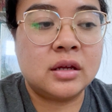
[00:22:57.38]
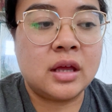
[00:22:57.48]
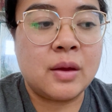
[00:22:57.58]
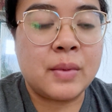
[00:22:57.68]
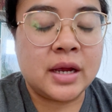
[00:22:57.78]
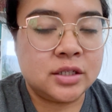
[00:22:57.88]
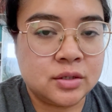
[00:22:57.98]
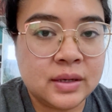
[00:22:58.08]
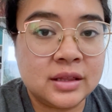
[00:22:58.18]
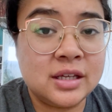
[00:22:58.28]
am I
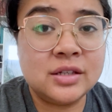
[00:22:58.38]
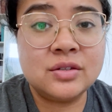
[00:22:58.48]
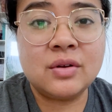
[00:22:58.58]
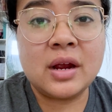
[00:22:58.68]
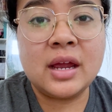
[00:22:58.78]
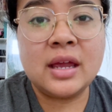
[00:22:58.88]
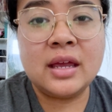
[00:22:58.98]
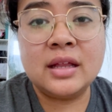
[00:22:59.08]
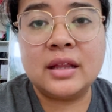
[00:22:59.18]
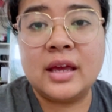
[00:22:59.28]
doing things
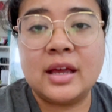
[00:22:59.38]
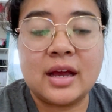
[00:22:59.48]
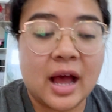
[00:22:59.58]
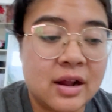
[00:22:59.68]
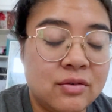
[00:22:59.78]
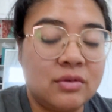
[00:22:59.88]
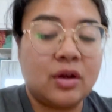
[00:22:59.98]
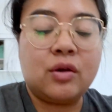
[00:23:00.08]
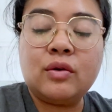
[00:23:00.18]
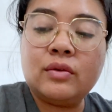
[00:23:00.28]
right? Like, I don't
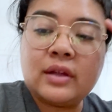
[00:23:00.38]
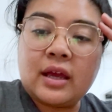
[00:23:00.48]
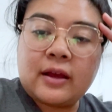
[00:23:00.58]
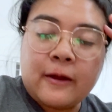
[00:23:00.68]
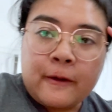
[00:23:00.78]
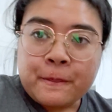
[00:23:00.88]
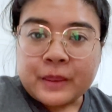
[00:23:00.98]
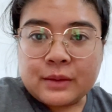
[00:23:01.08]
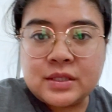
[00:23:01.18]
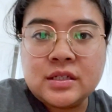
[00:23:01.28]
know, like
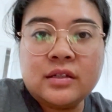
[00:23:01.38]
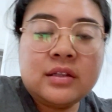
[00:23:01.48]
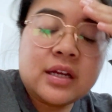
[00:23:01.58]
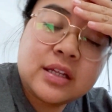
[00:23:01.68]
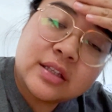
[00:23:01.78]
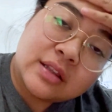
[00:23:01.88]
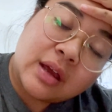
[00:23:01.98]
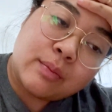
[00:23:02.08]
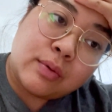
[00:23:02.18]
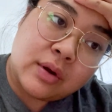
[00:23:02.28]
I'm still in
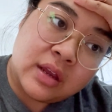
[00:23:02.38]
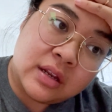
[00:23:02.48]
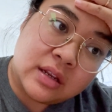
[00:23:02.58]
that point